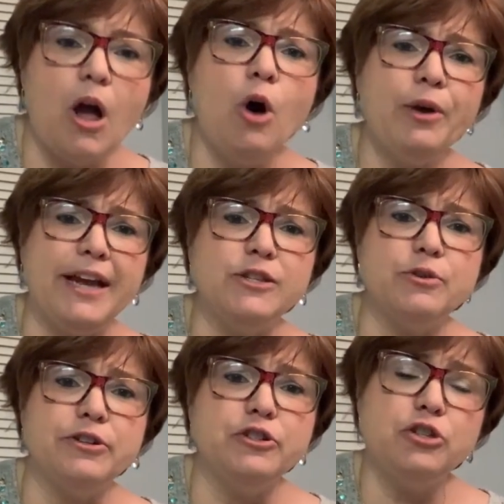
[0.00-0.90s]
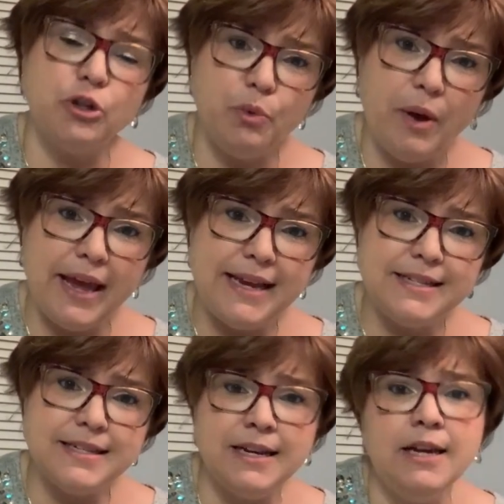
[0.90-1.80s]
Okay, so there's two
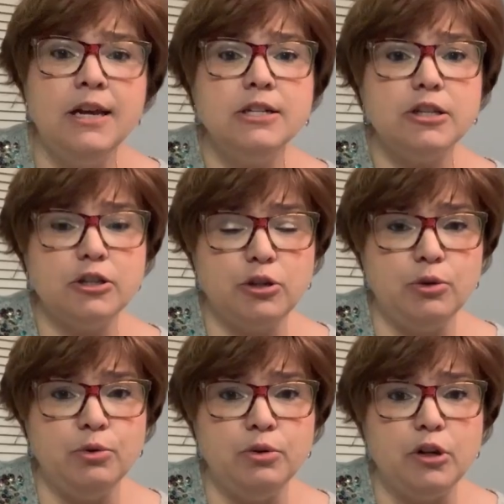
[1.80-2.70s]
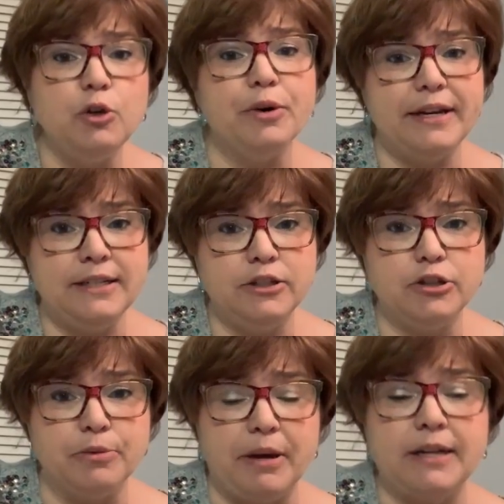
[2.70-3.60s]
ways to tune your
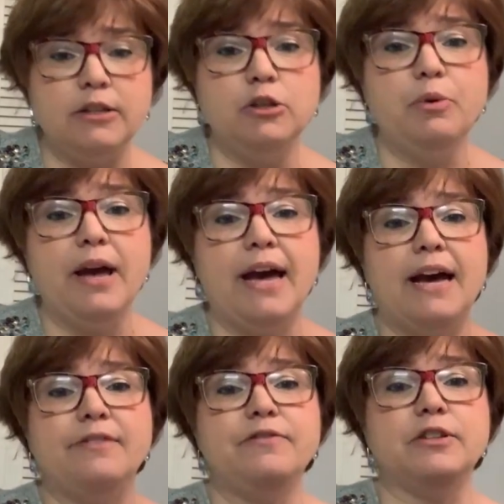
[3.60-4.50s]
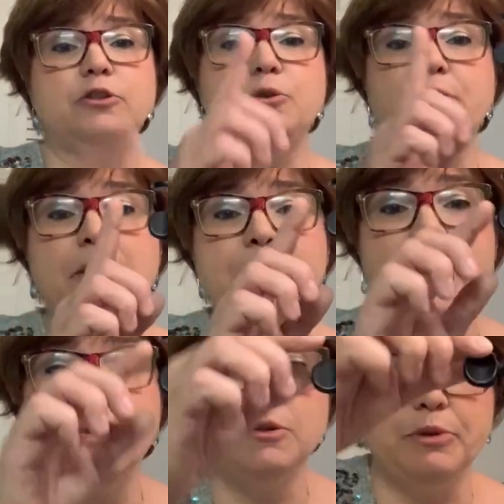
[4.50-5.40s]
instrument. You have the tuning
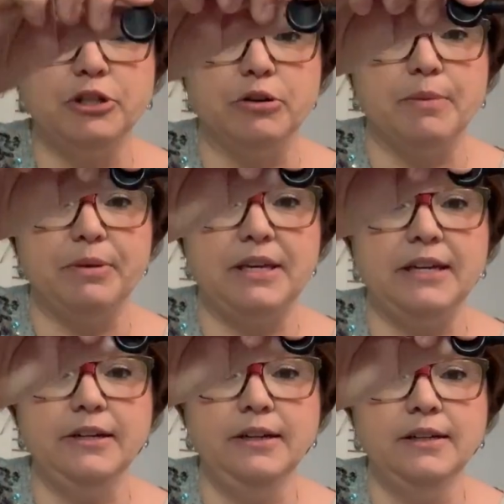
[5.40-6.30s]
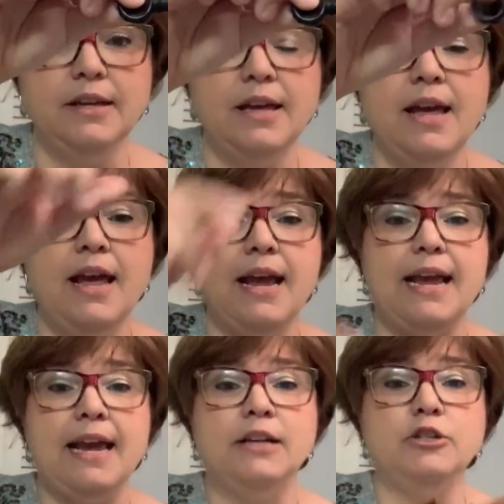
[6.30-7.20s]
pegs, which are up here,
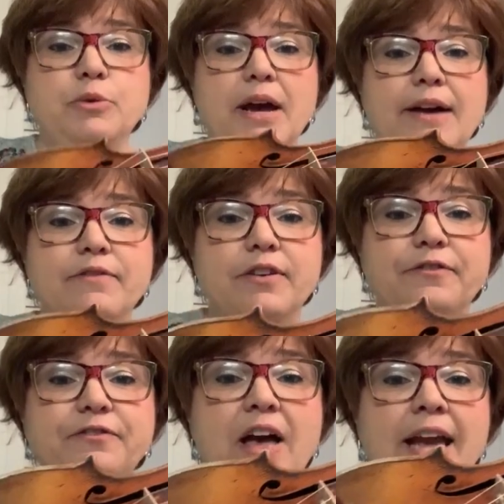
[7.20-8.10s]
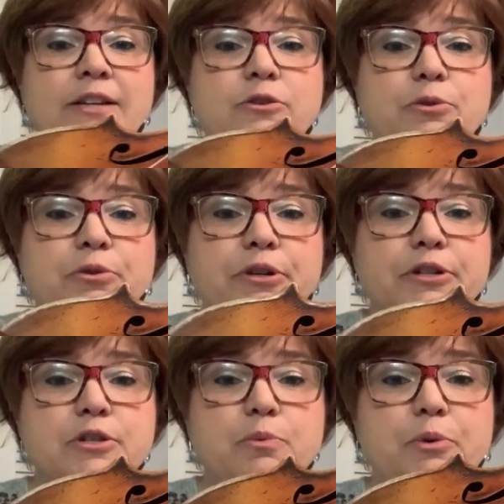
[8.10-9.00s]
and you have the fine
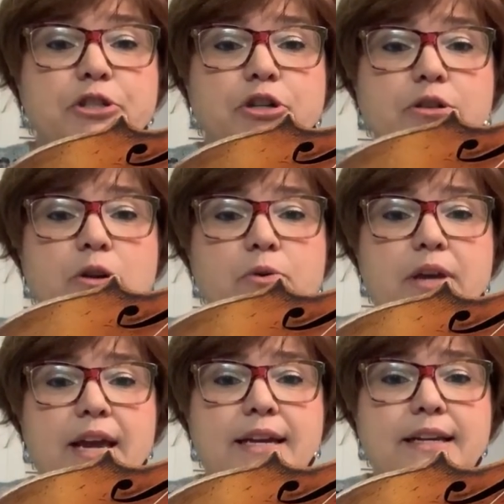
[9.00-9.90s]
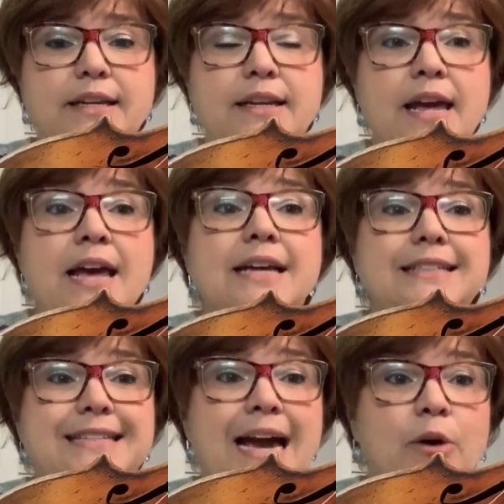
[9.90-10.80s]
tuners, which are located
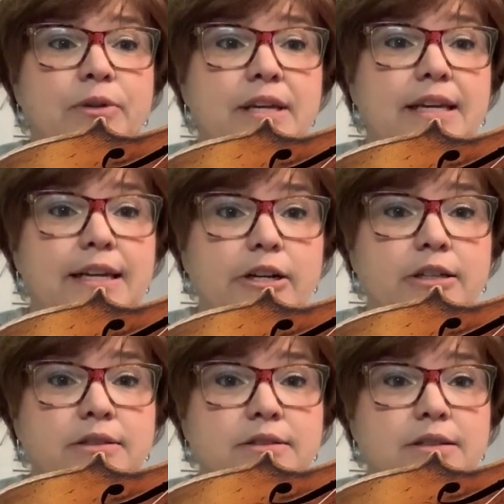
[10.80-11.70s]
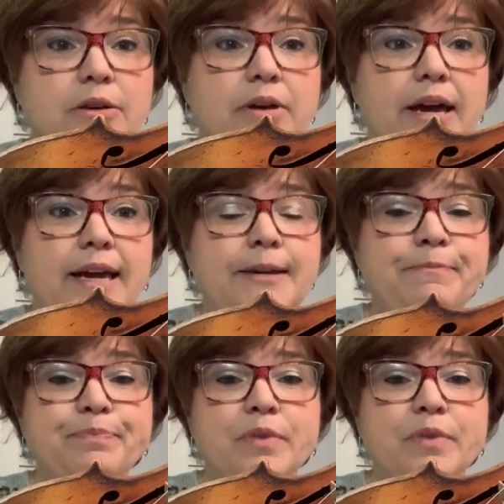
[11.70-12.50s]
down here, okay?